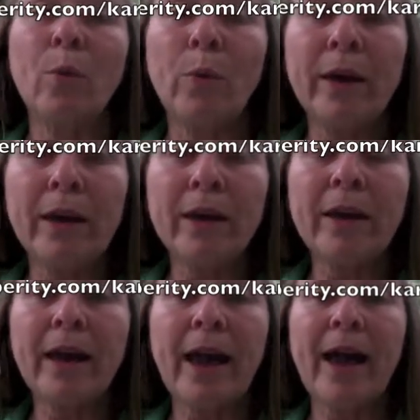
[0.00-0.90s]

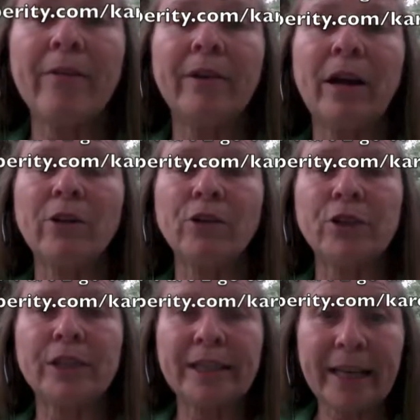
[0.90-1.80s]
we have an
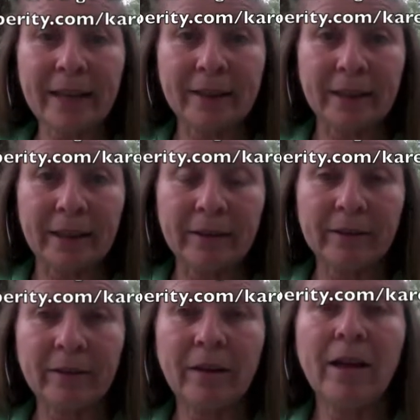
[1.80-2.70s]

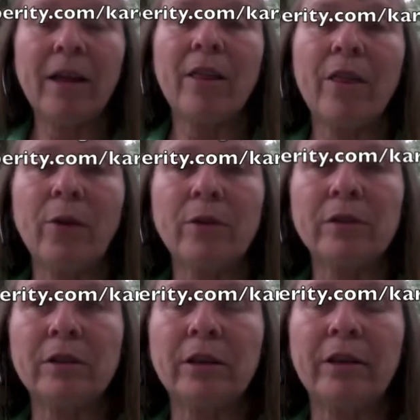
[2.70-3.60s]
understanding
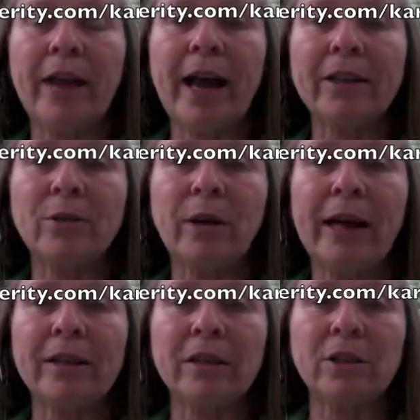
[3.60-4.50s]
that
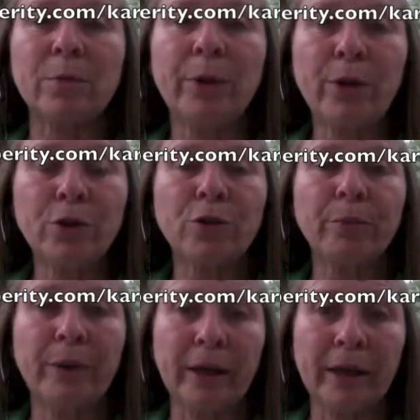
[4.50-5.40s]
as a
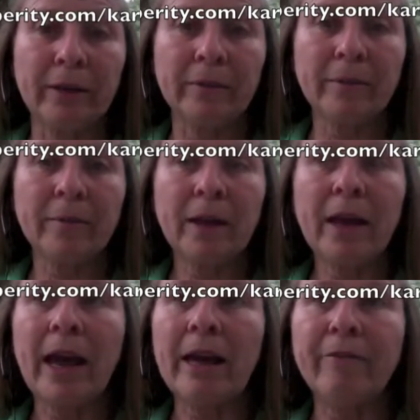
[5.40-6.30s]
spiritual being,
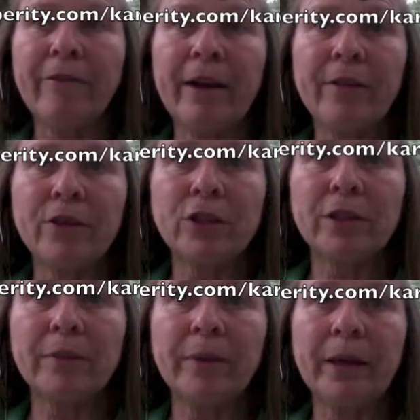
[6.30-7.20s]
and faith
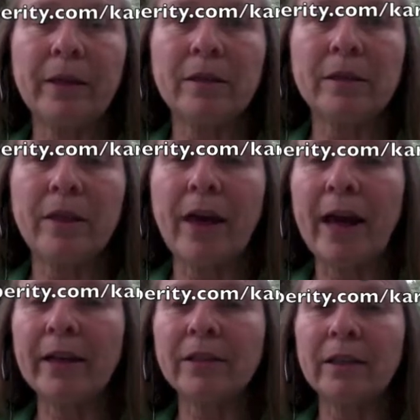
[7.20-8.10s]
just means
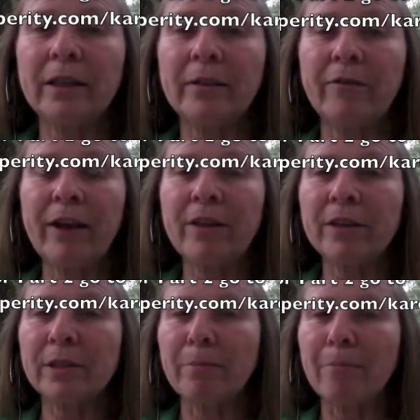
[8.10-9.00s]
that
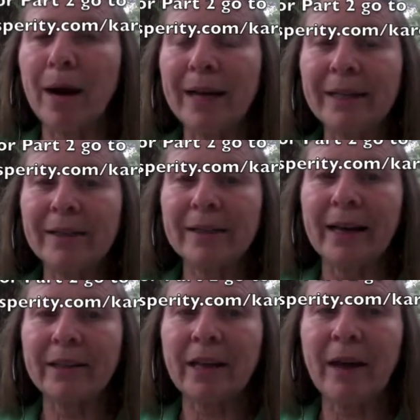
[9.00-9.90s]
faith is a
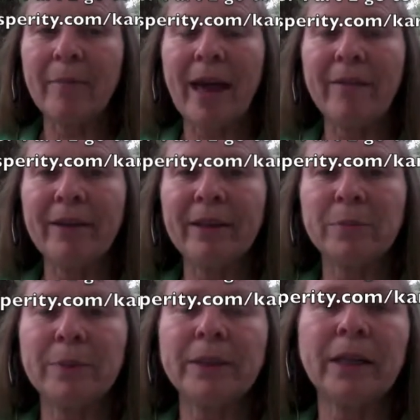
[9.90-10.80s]
mindset. I'm having
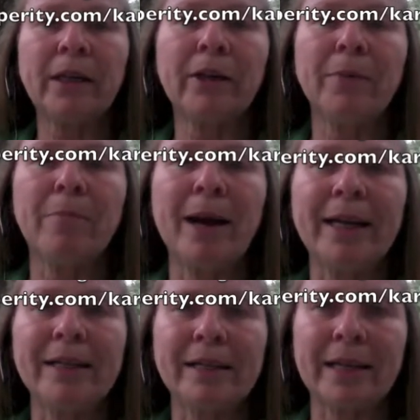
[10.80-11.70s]
this particular
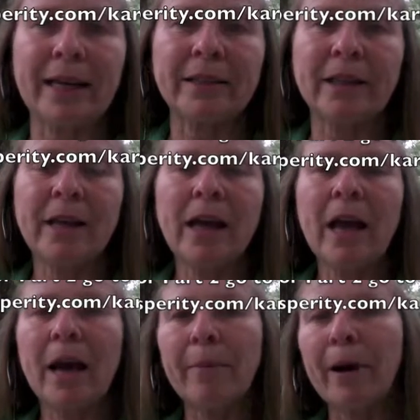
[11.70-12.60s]
mindset
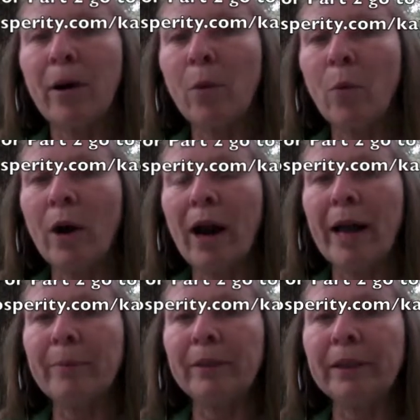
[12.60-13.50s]
about what
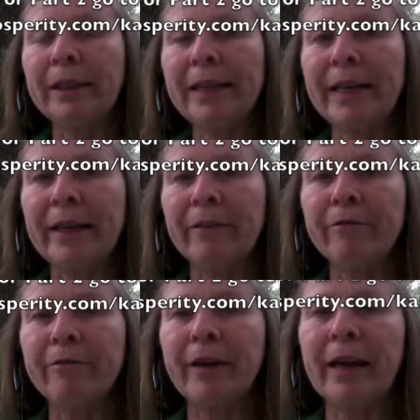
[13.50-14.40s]
I
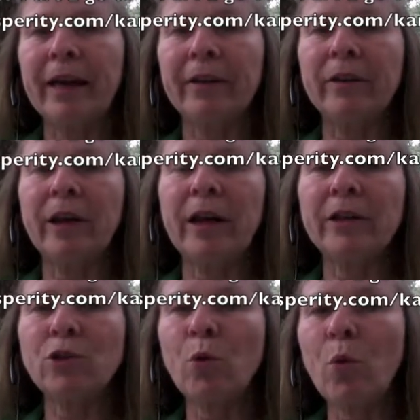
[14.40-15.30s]
believe and
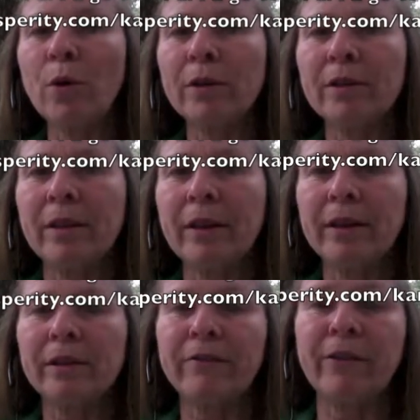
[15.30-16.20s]
towards
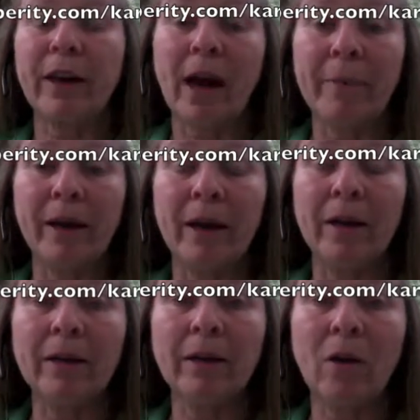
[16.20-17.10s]
this
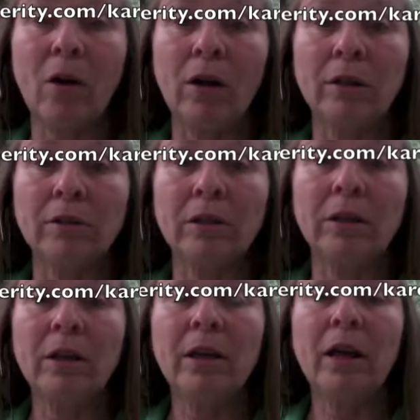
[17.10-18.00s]
phenomena called
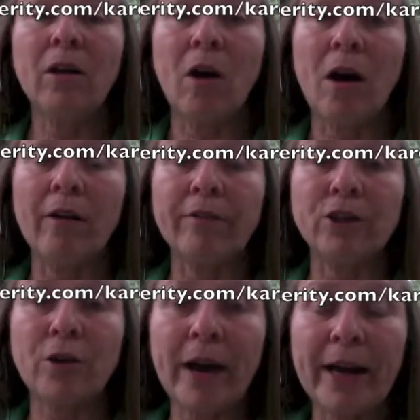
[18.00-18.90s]
law of
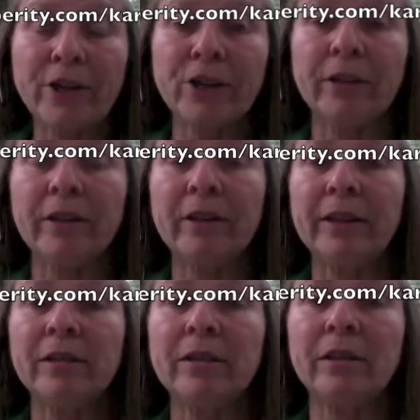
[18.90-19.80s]
attraction,
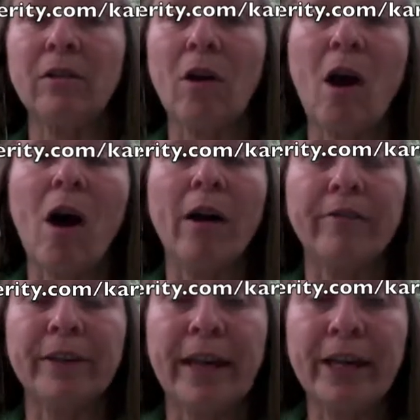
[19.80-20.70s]
this law
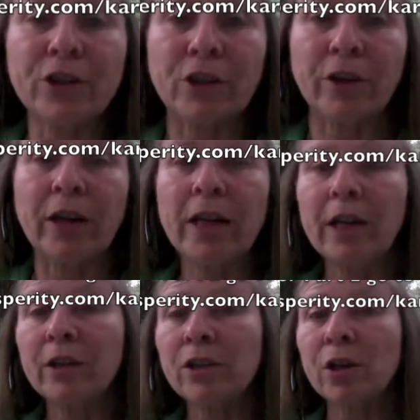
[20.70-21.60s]
of nature.
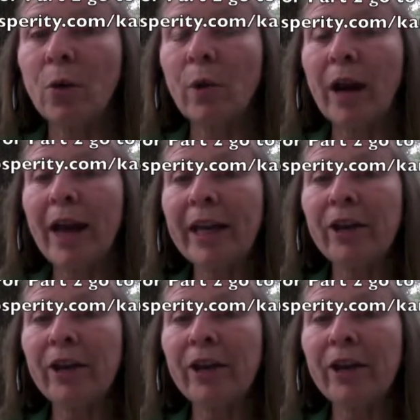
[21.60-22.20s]
So when I